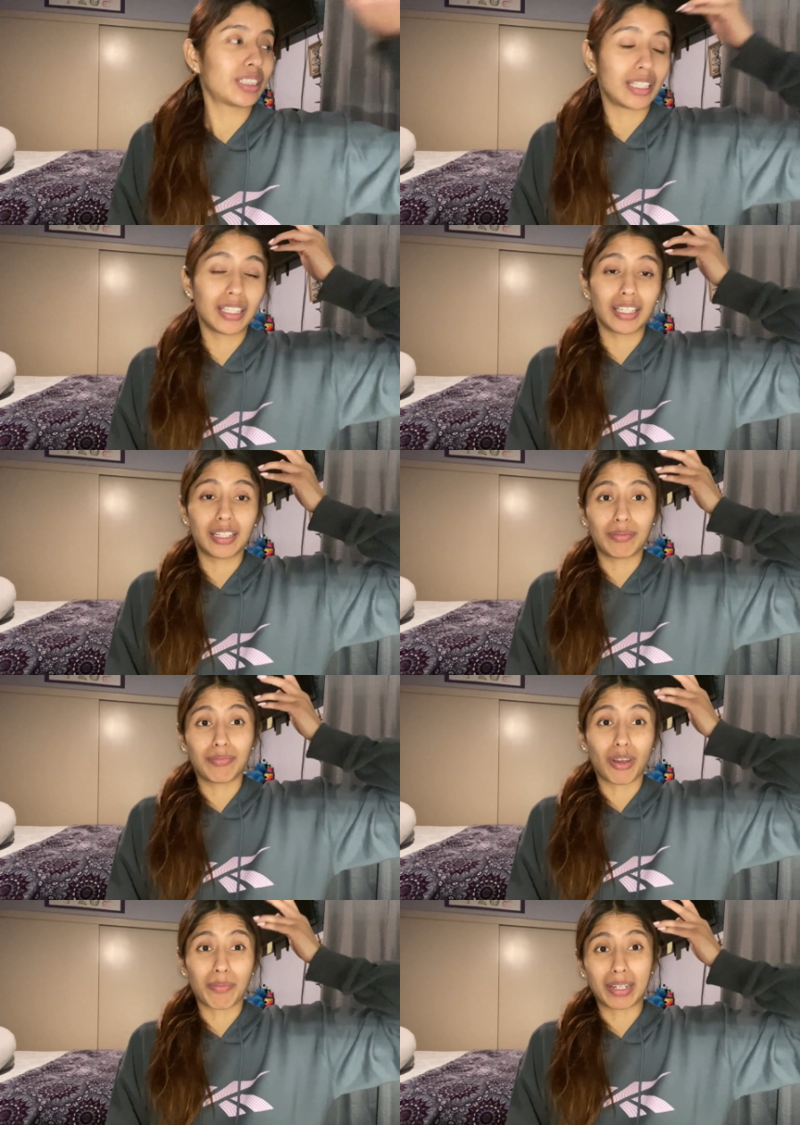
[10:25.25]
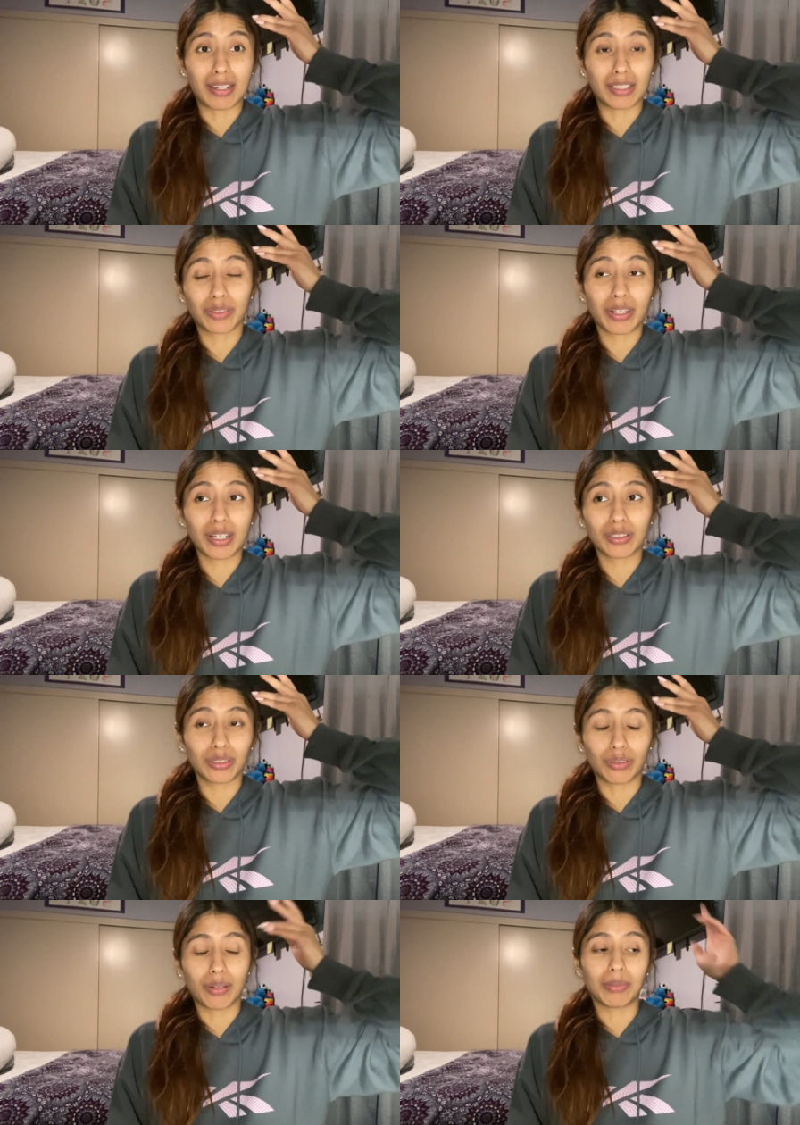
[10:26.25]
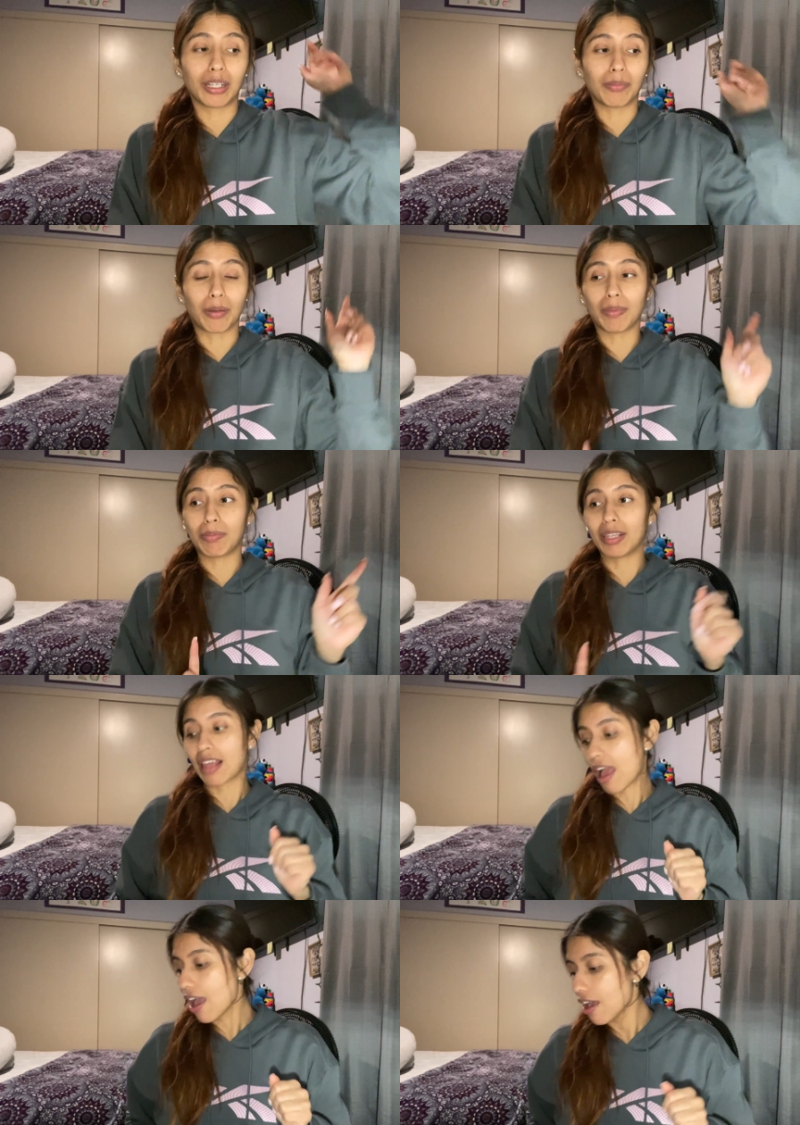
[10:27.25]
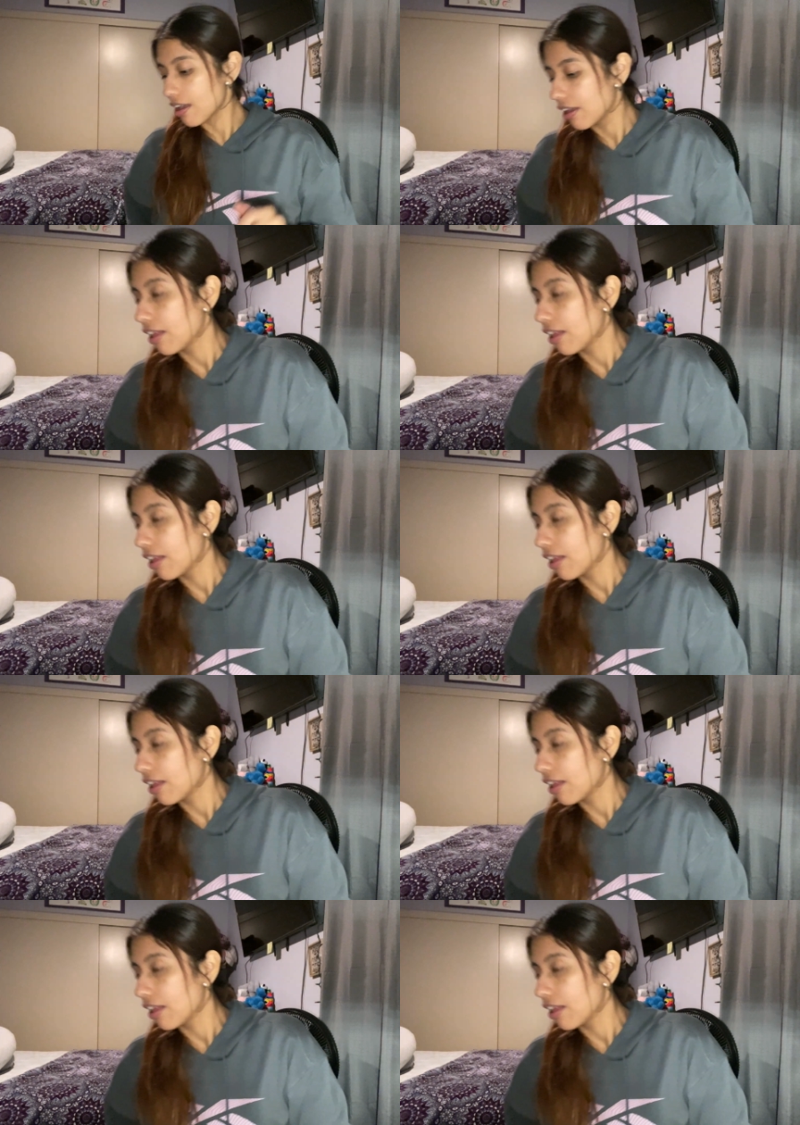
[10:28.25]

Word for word: sitting in on my desk right now, so I'm thinking about maybe that.